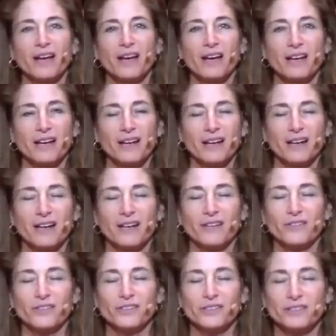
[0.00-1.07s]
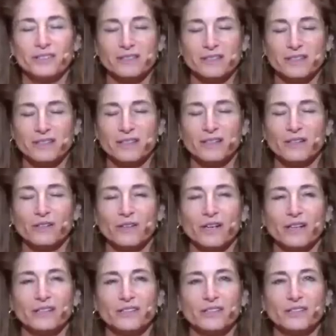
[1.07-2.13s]
and I would just, you know,
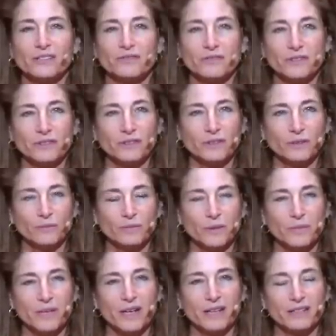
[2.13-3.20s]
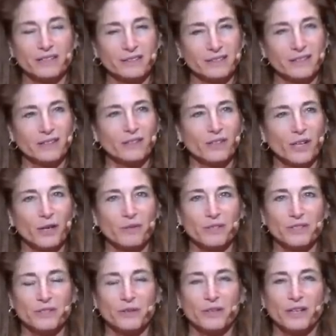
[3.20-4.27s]
I just feel in my body, I just say, okay,
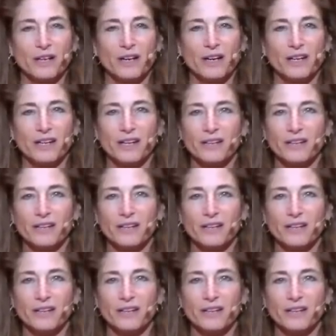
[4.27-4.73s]
what's going on?